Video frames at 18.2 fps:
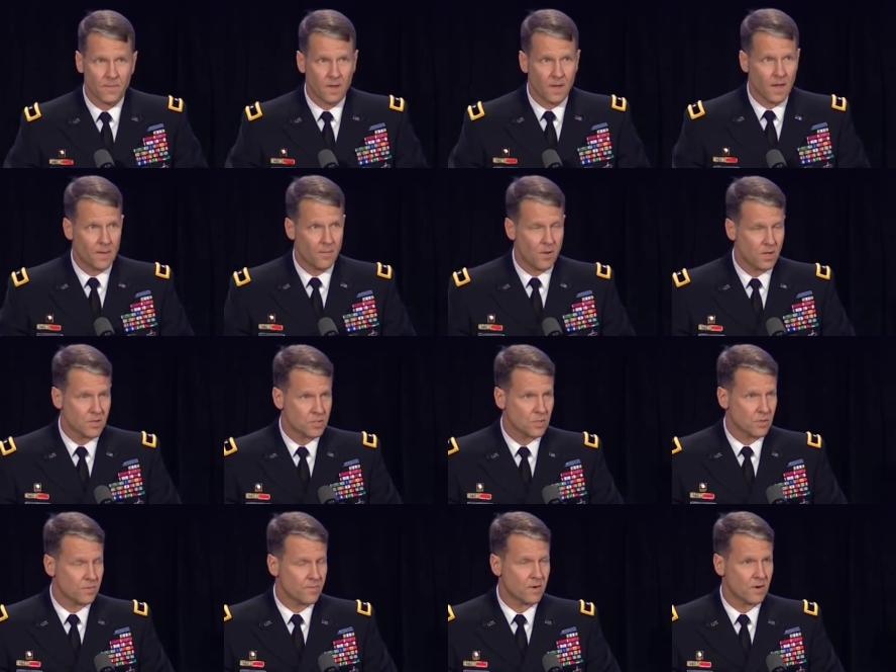I'm
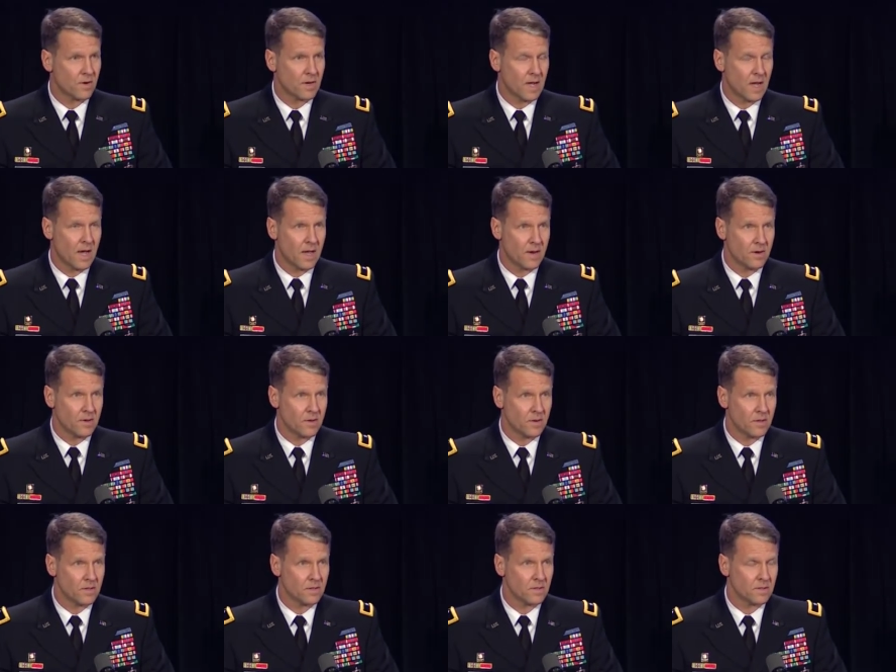also very honored
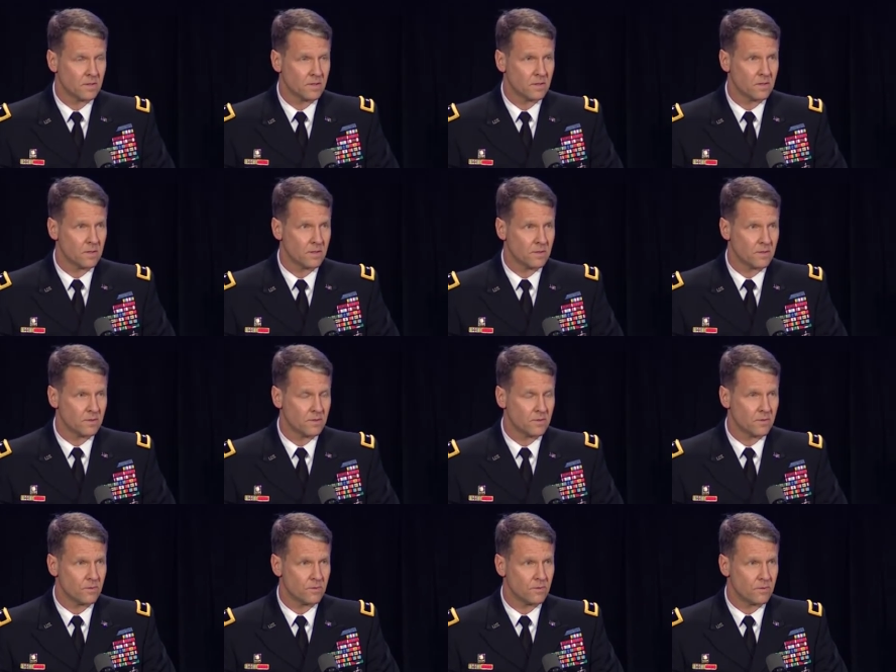
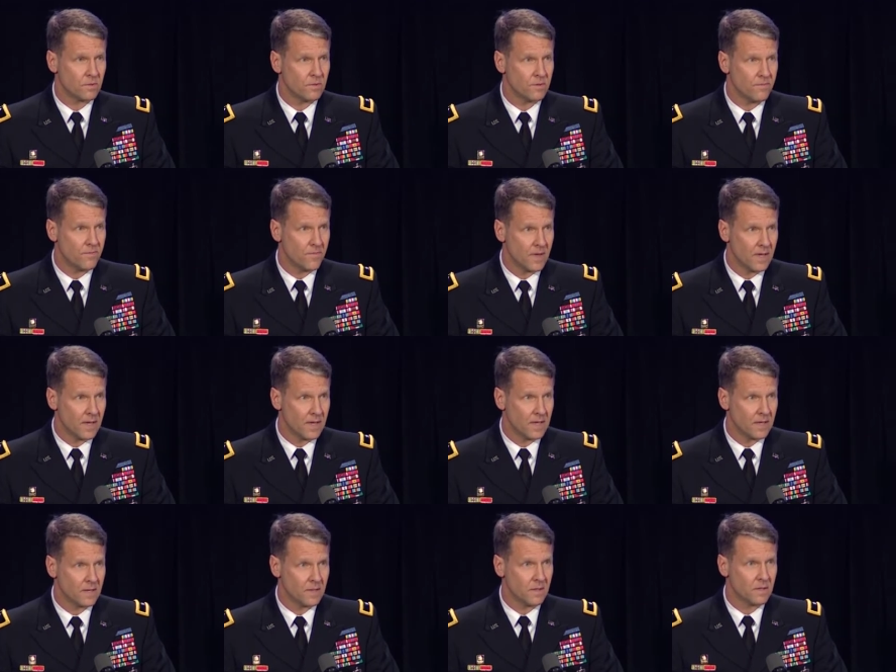to
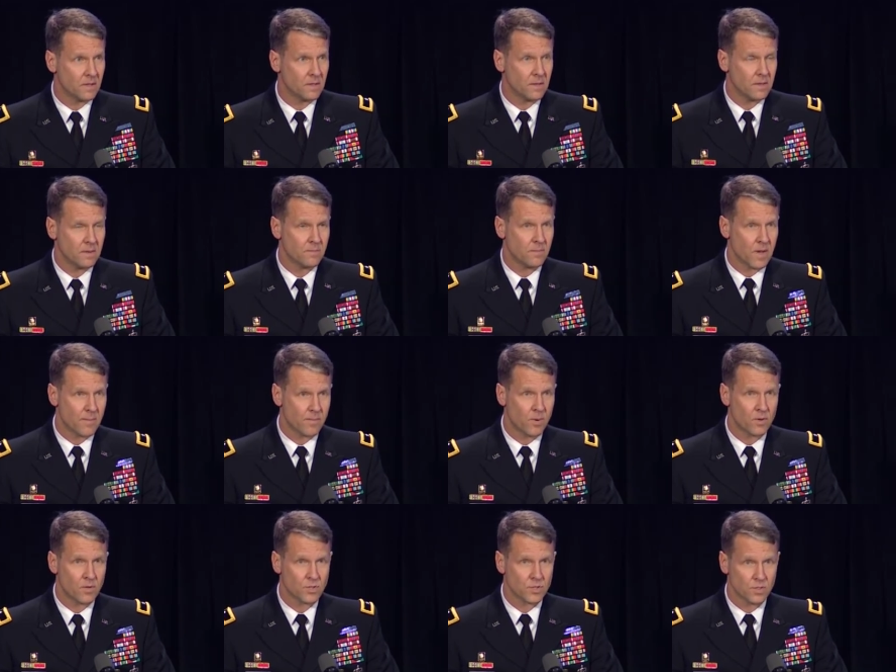convey my
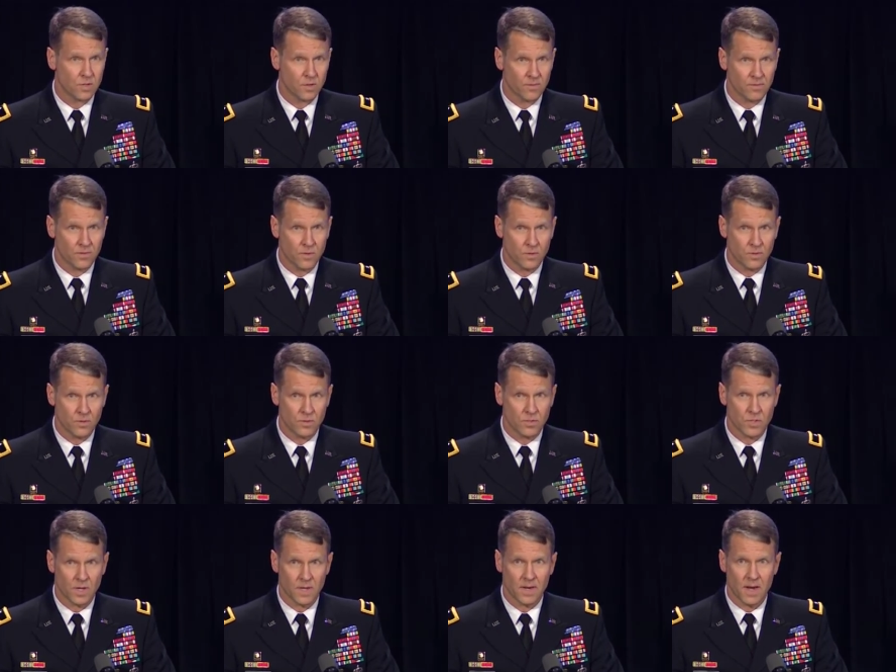personal
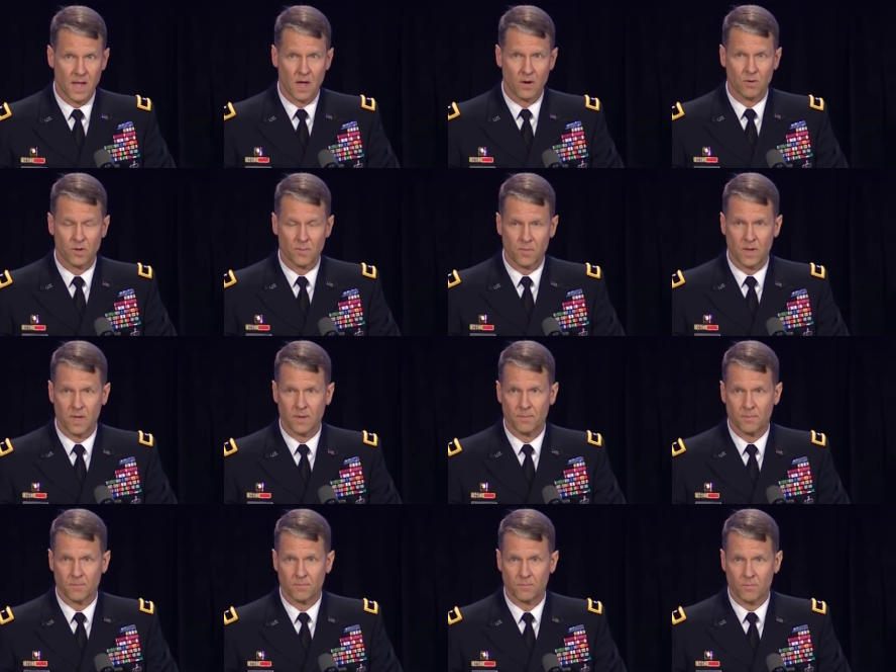views on how we might
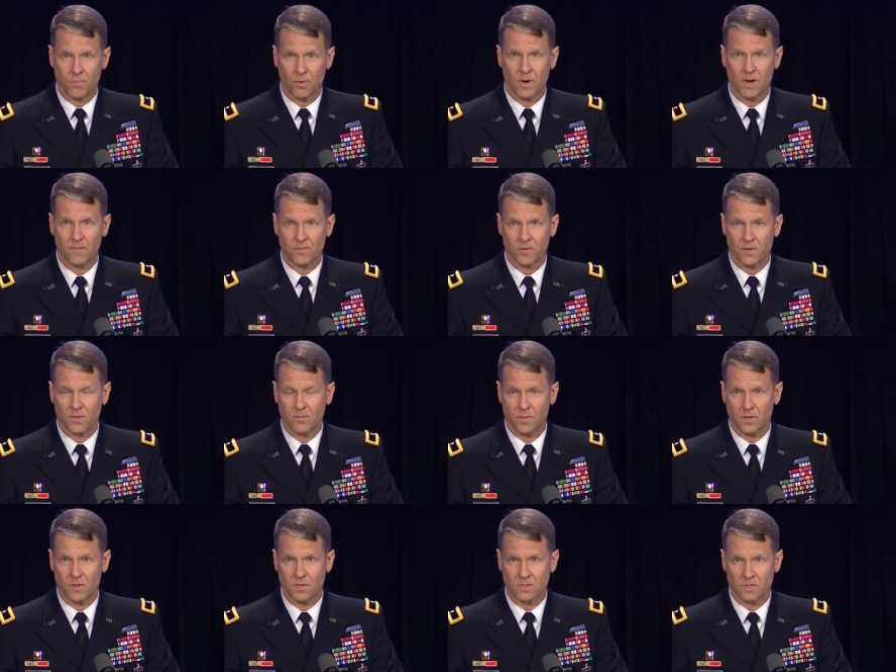pray for the
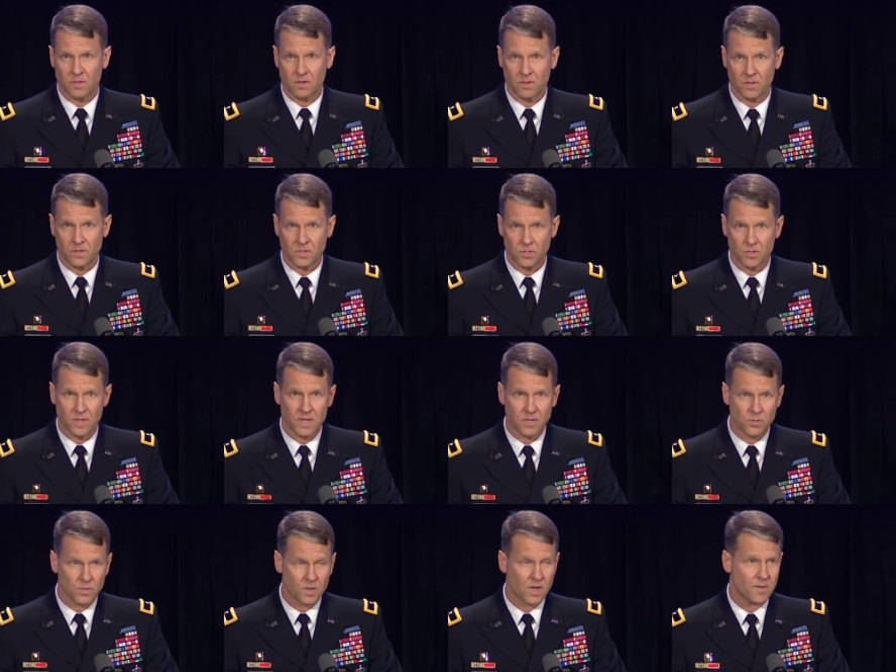military. So
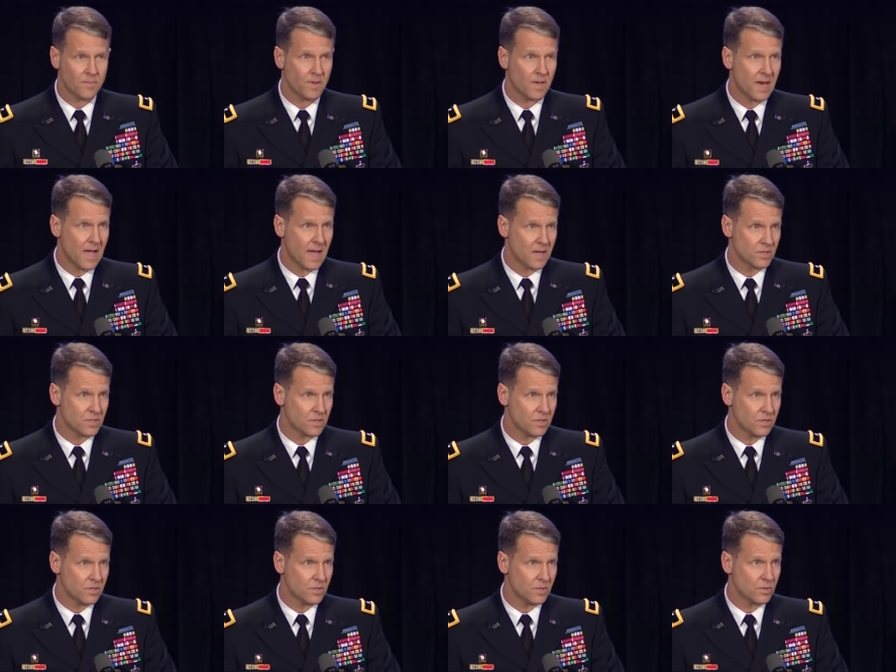that's what I've been asked to
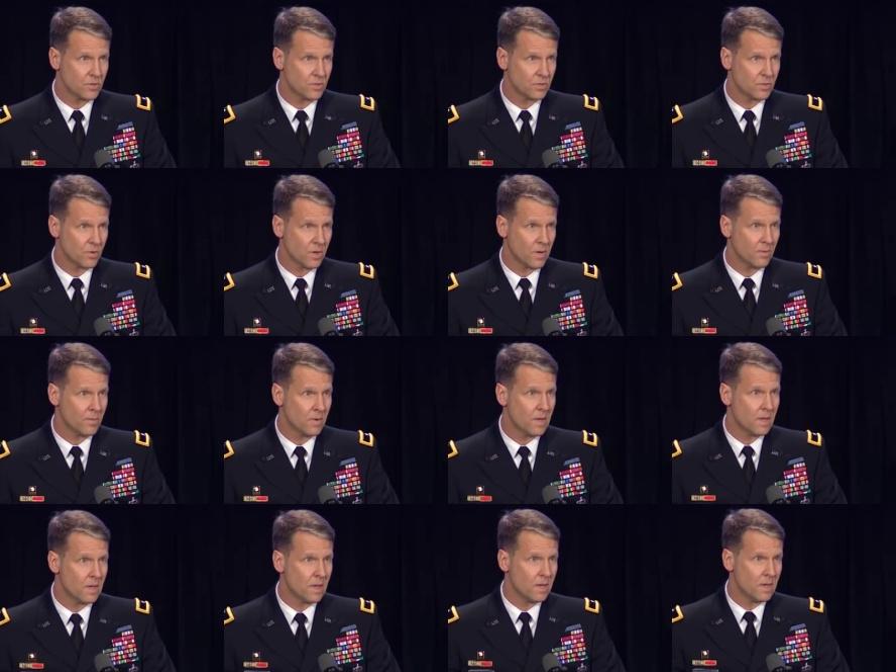do. So
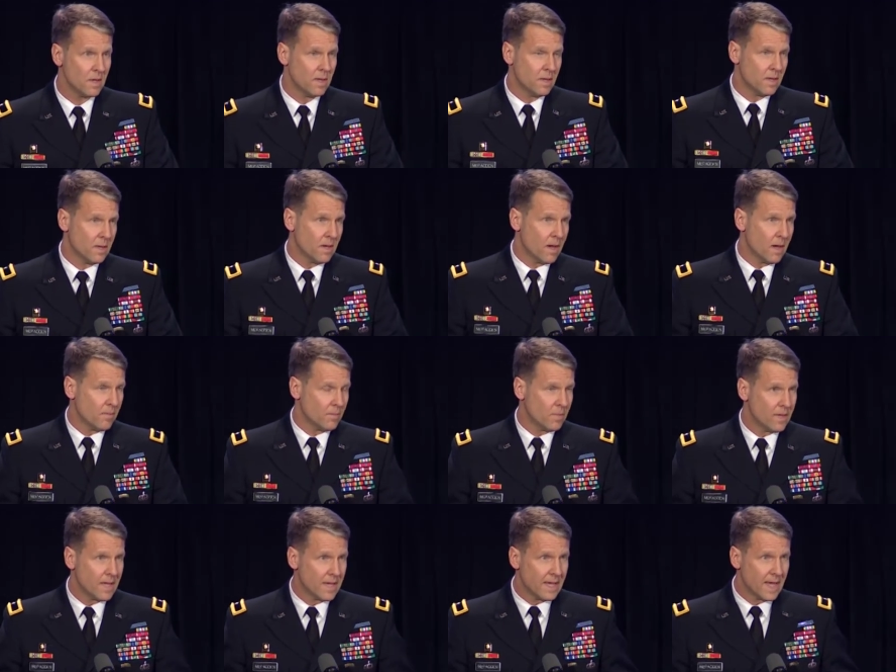I'm
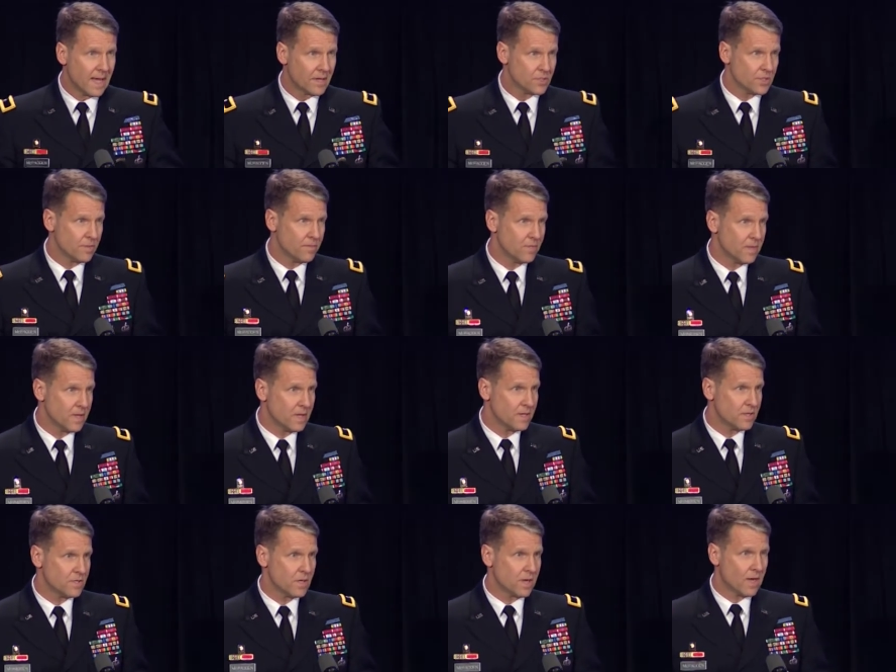laying out some
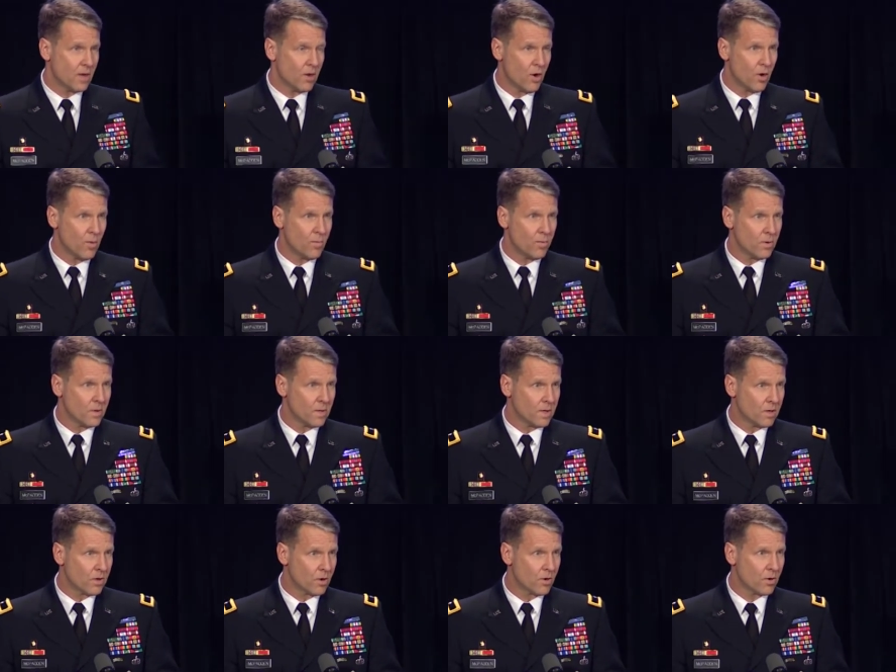things that I hope will
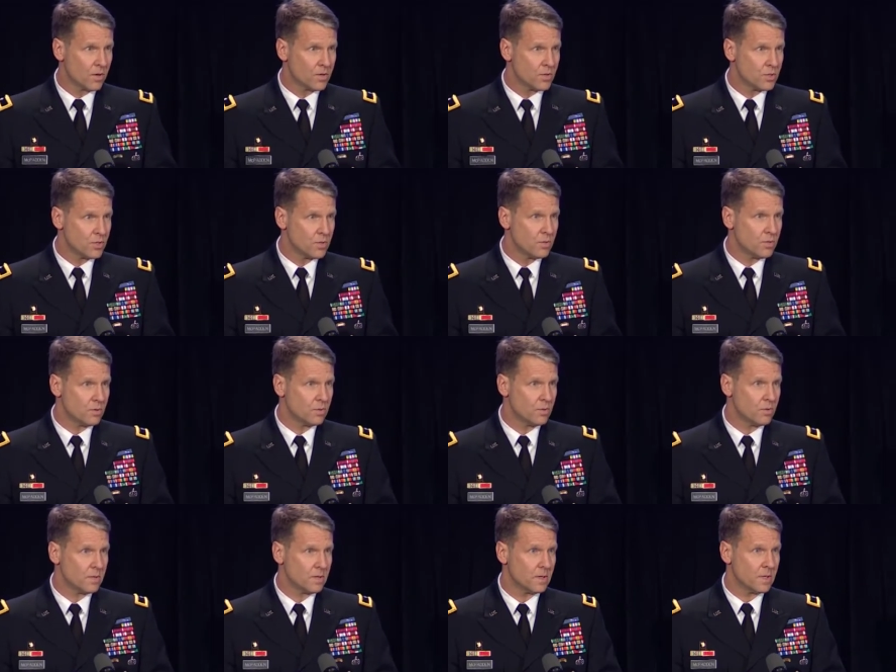encourage you
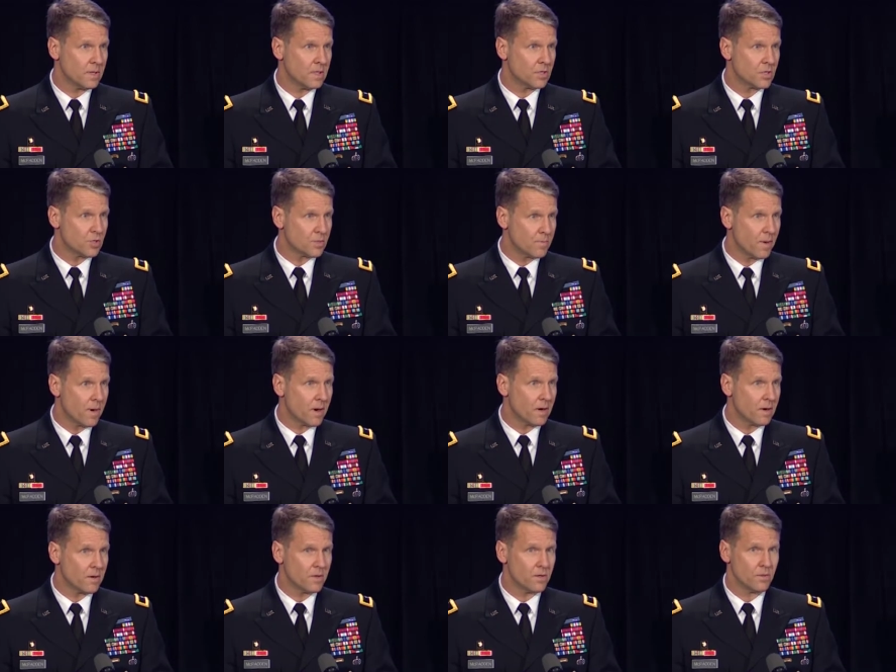and
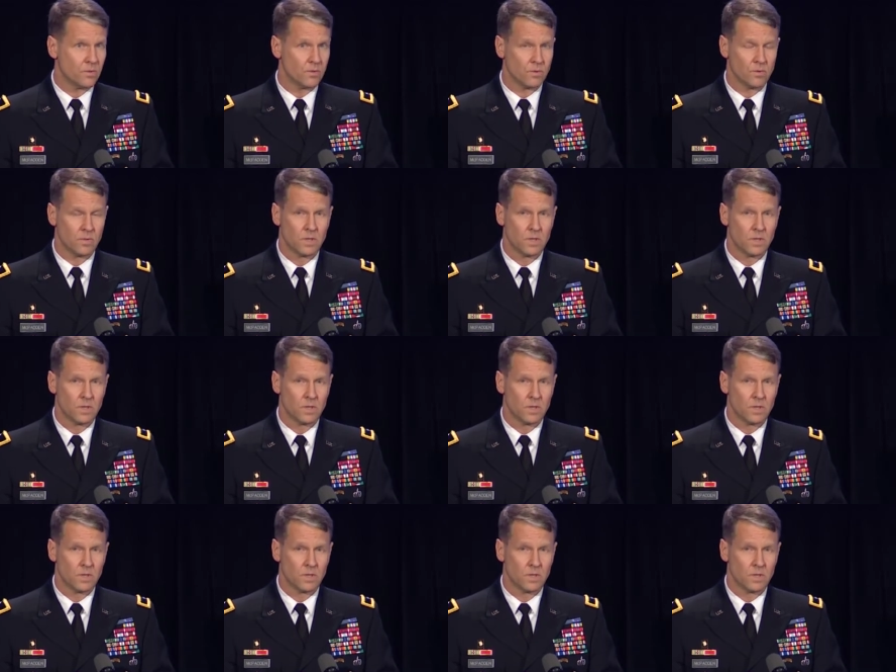inspire you,